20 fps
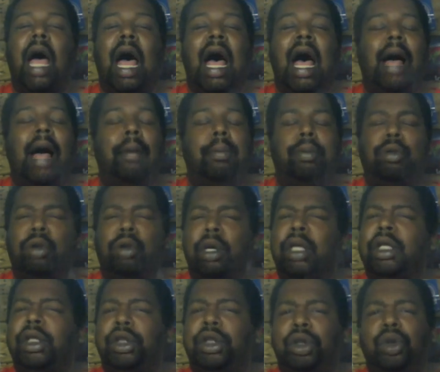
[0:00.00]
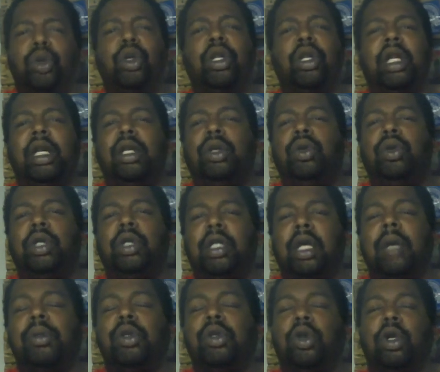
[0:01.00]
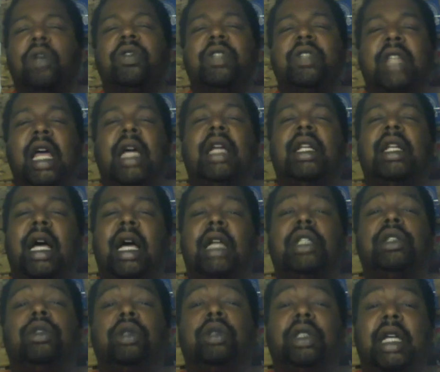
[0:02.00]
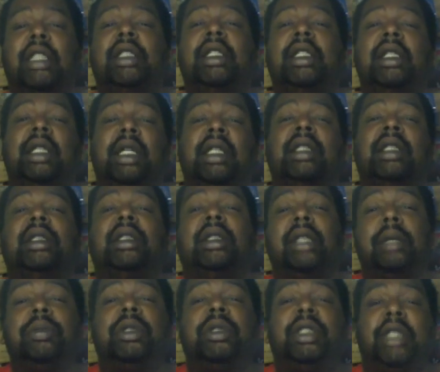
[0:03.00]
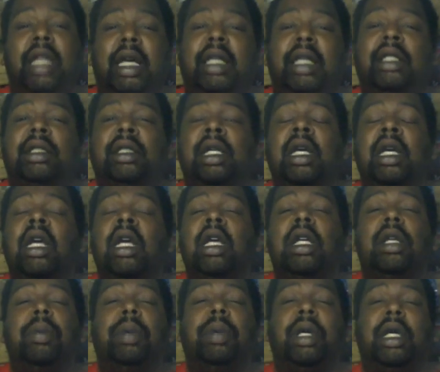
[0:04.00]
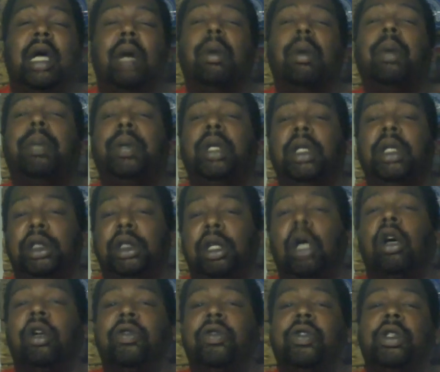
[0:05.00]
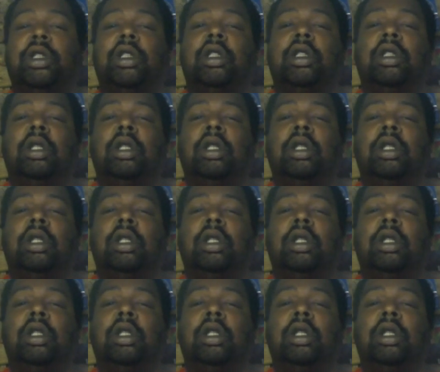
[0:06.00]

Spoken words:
I'm pretty sure they do some sort of psychological testing in some states to become a police officer.